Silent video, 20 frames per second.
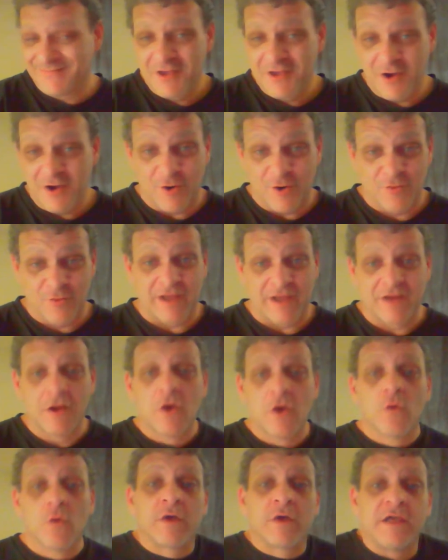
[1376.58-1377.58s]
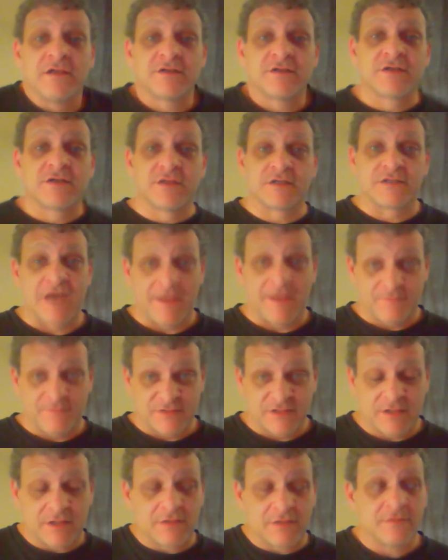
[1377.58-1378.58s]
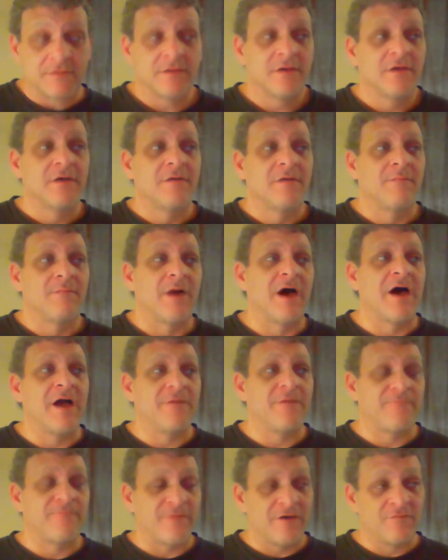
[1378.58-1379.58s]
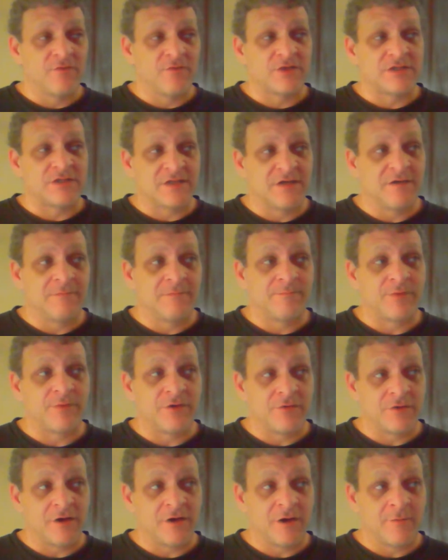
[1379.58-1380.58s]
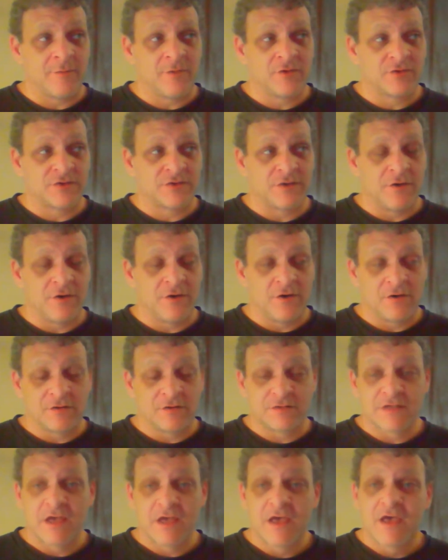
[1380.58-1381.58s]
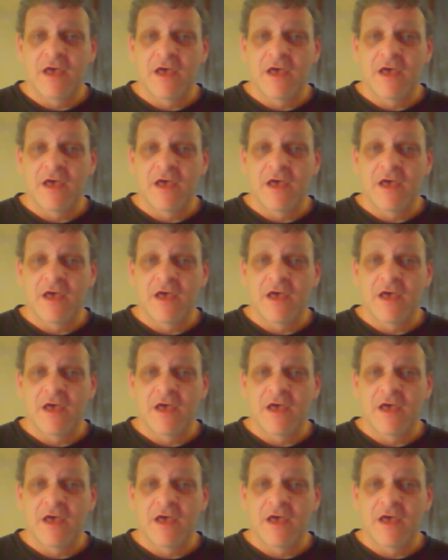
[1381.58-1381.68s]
All right, we're getting to the top 10. My favorite 10 Peter Gabriel songs.